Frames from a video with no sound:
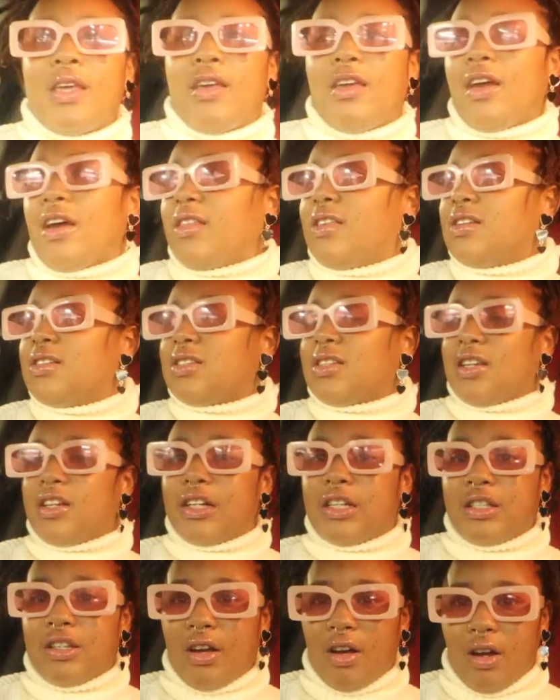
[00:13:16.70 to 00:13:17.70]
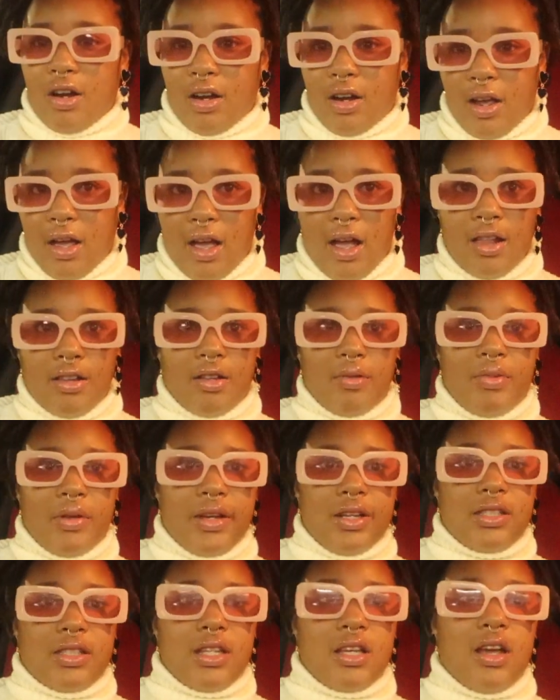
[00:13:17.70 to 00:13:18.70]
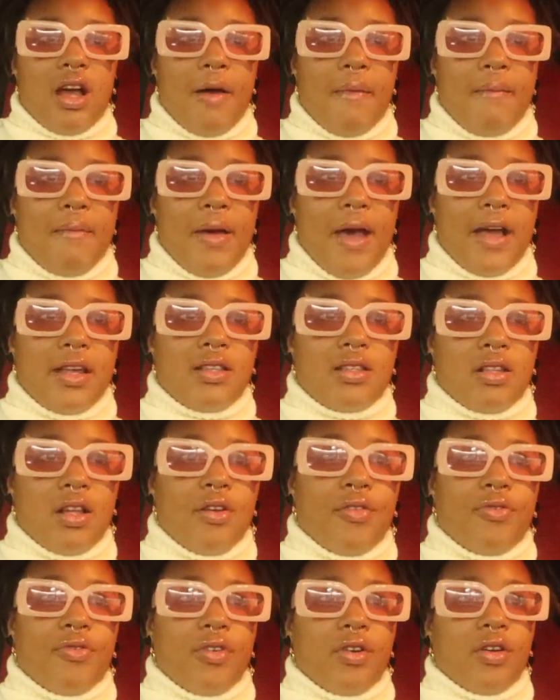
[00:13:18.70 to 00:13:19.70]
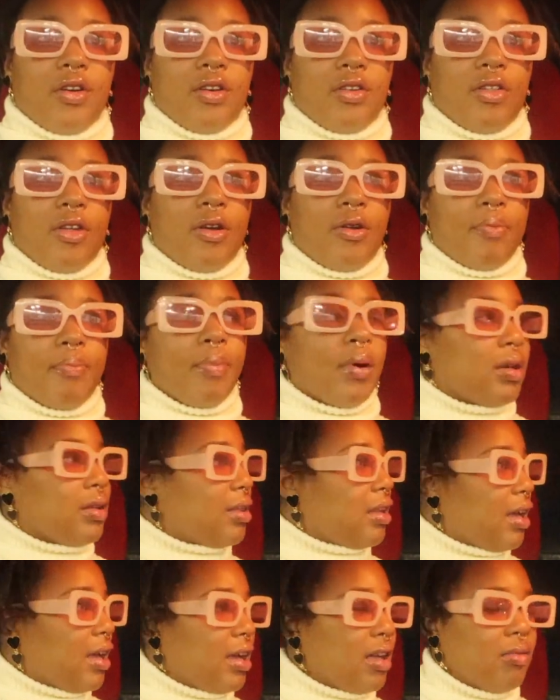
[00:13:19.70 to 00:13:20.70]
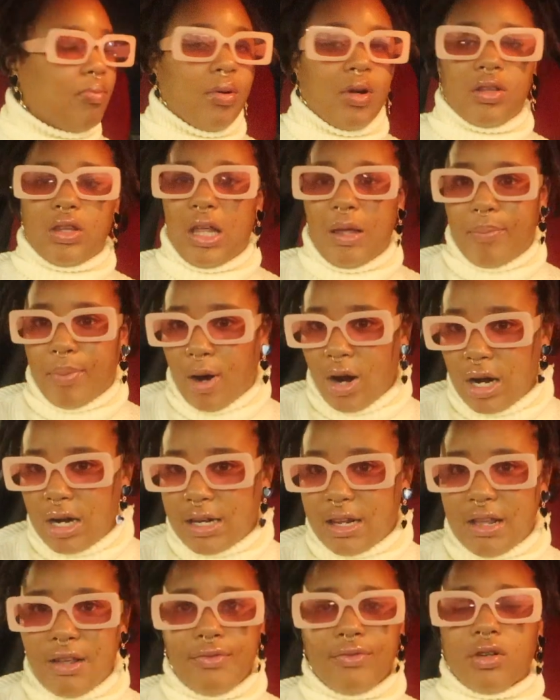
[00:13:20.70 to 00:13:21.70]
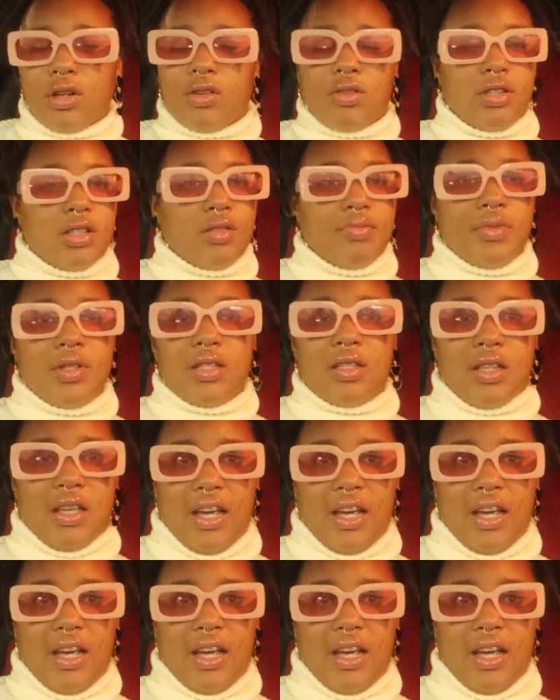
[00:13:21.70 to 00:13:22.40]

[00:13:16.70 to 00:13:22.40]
Yeah, these kids are hella blessed. They got mad stuff for their birthday, birthday party, for Christmas.